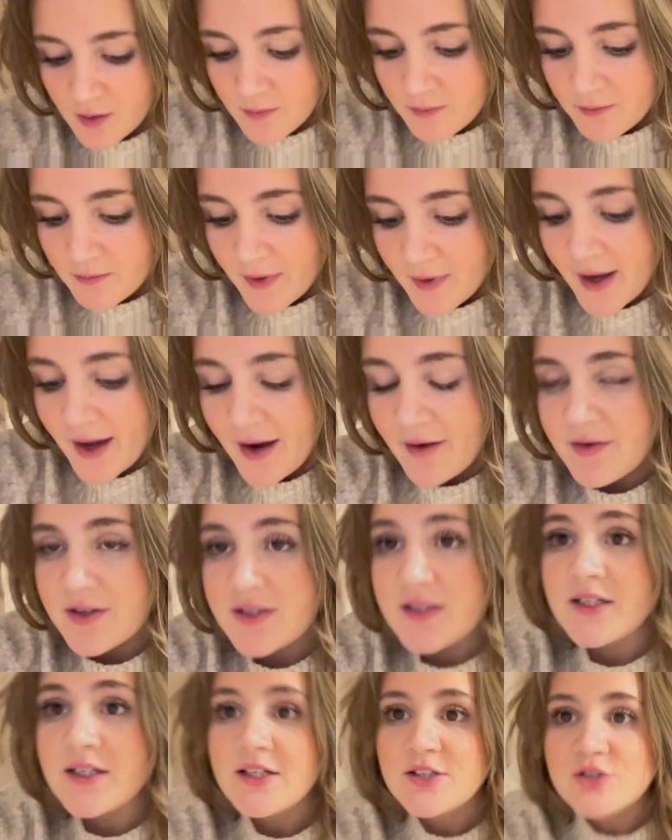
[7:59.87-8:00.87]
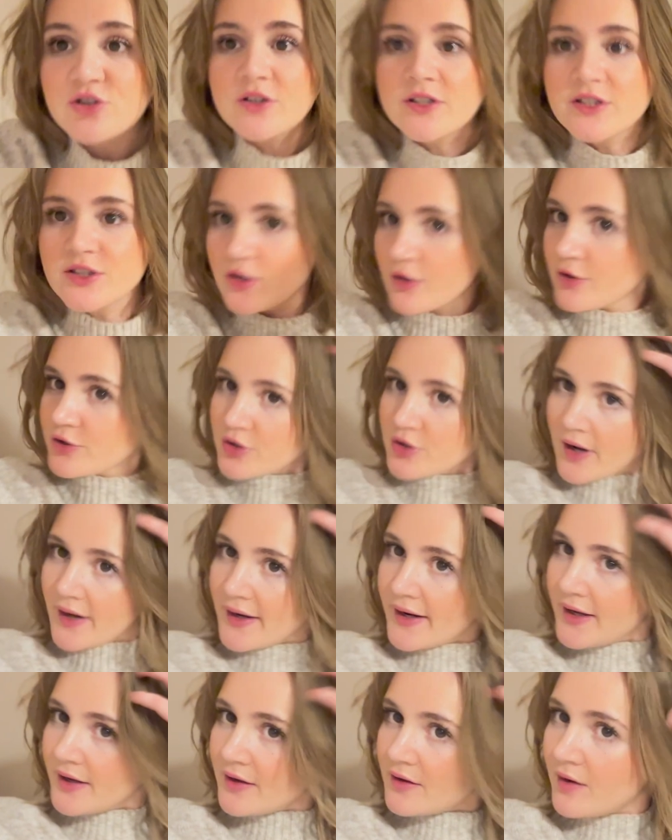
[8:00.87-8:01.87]
My hair is literally so
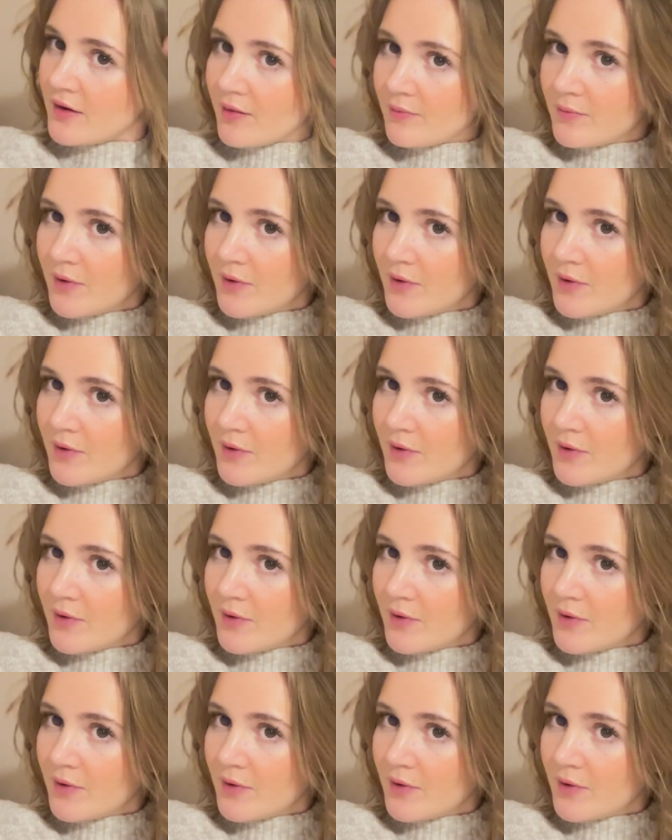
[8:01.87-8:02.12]
shiny. I'm